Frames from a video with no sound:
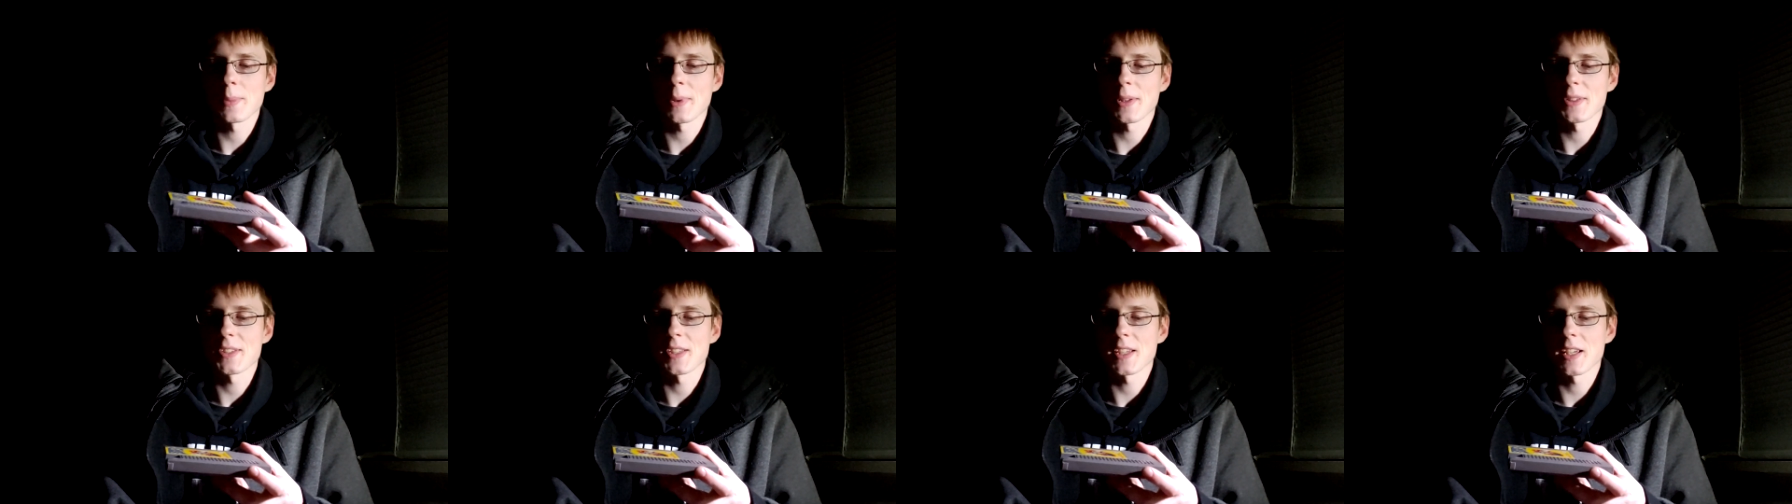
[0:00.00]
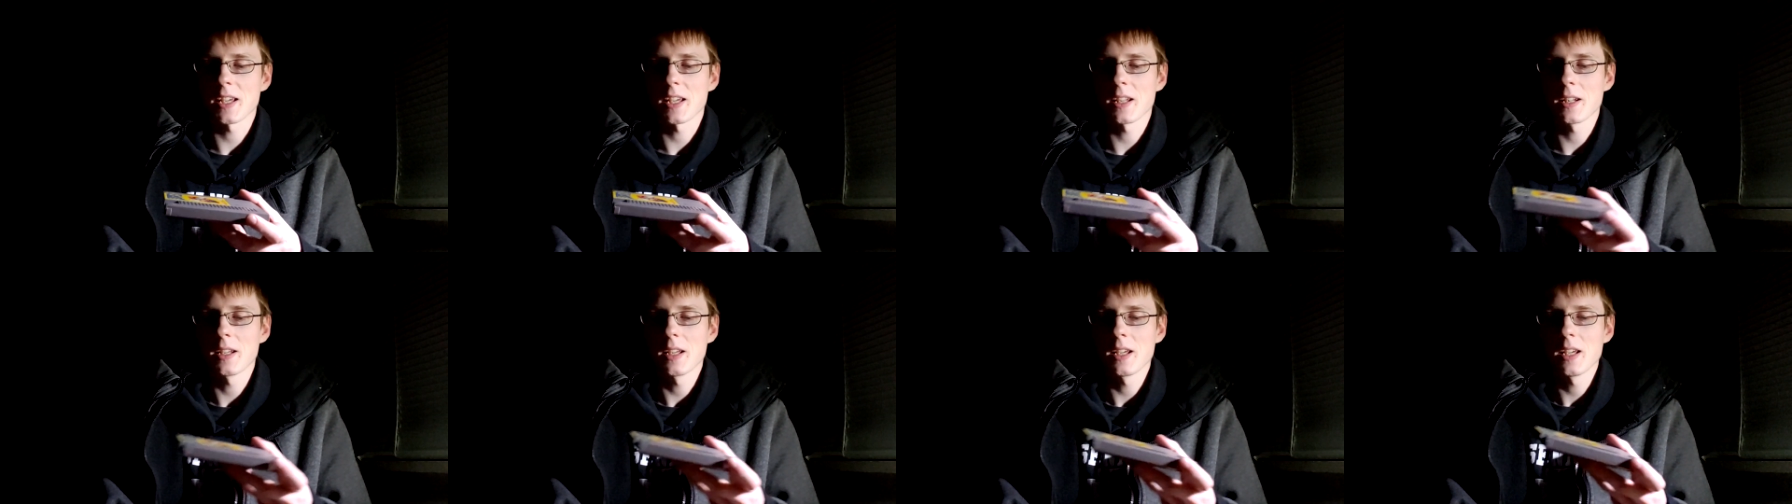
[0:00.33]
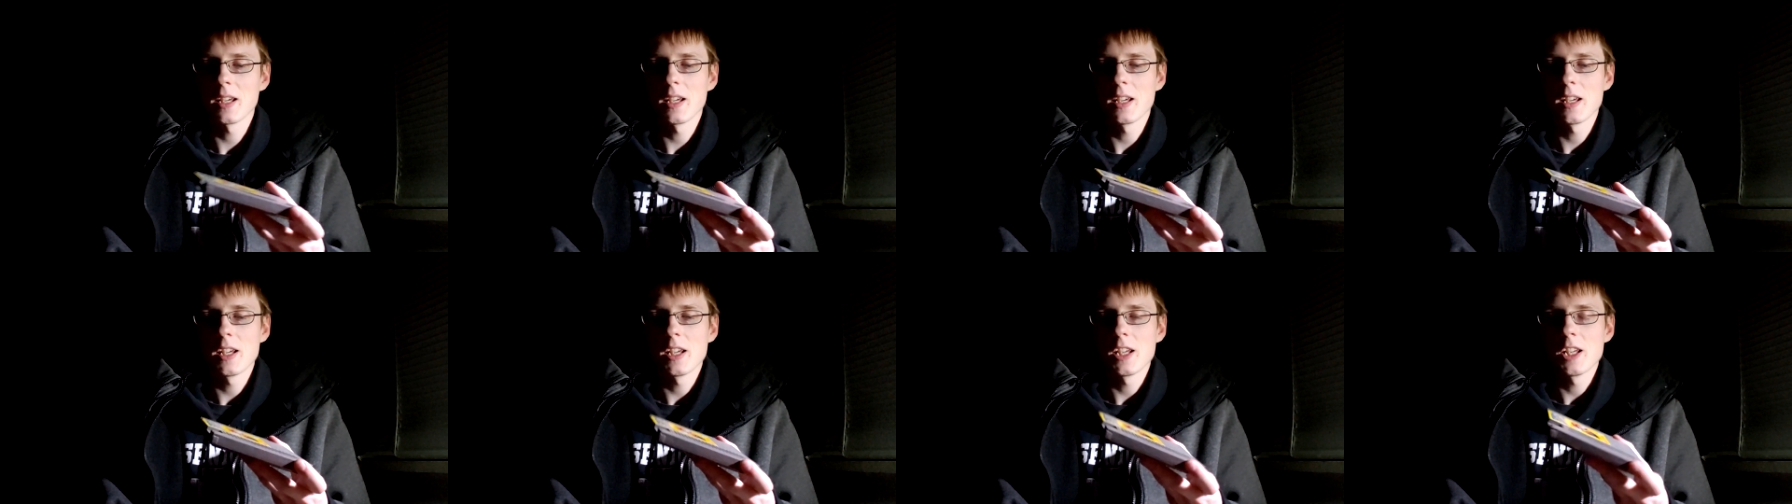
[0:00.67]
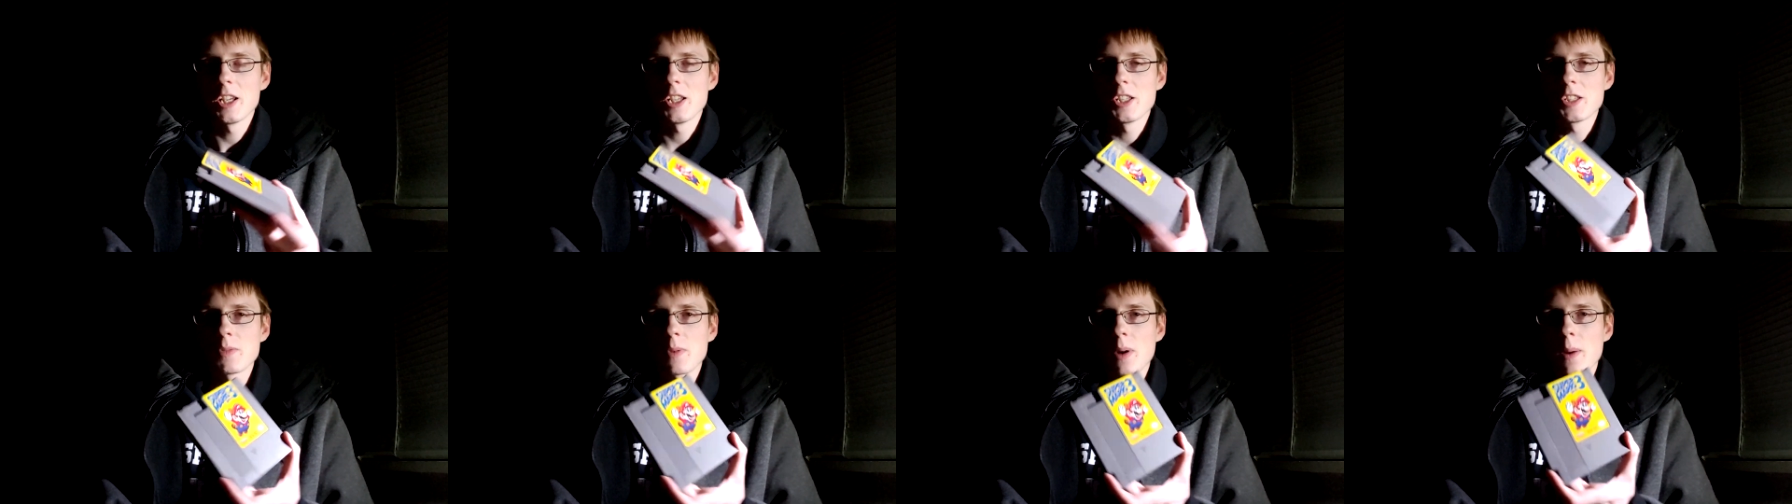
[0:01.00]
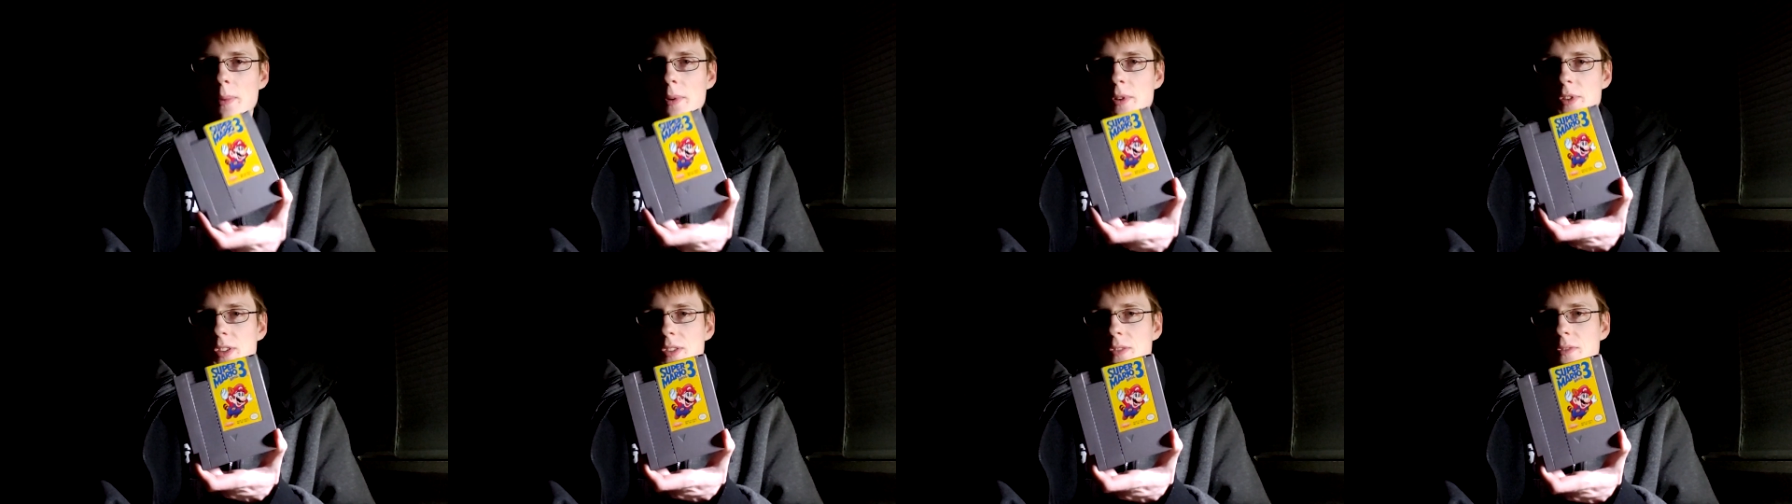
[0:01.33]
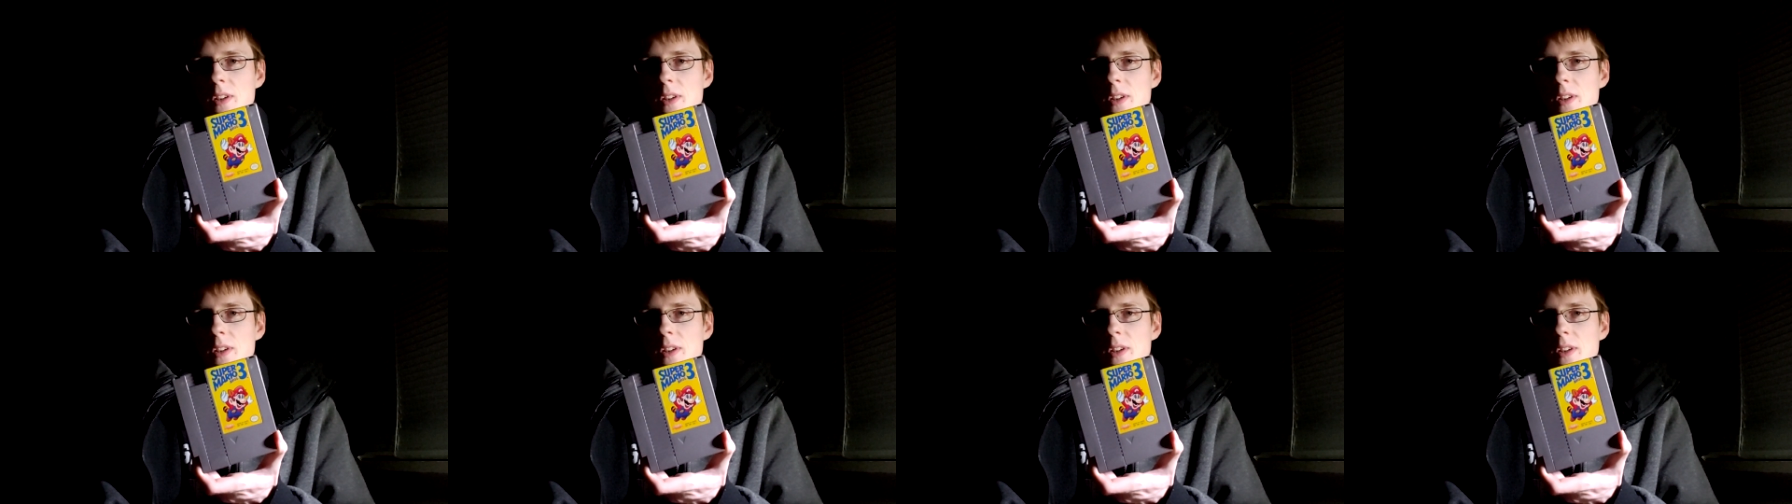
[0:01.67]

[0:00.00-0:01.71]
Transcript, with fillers: but uh, Super Mario Bros.